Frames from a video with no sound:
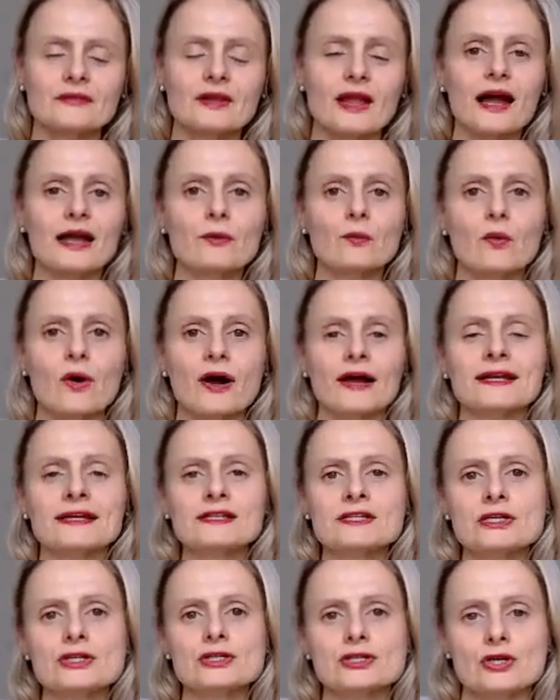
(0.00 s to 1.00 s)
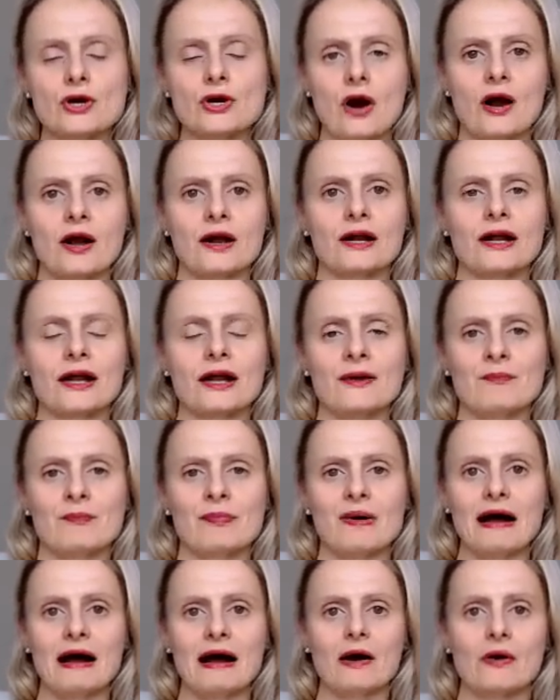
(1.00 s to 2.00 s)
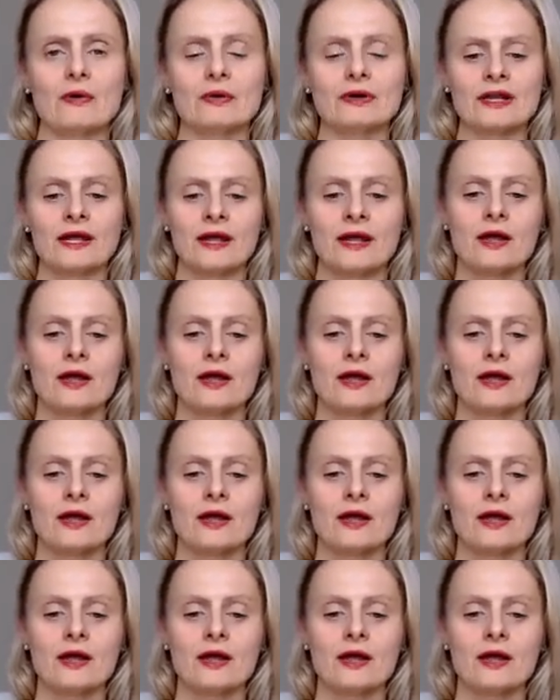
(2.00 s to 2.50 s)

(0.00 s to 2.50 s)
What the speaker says: I wanted to talk about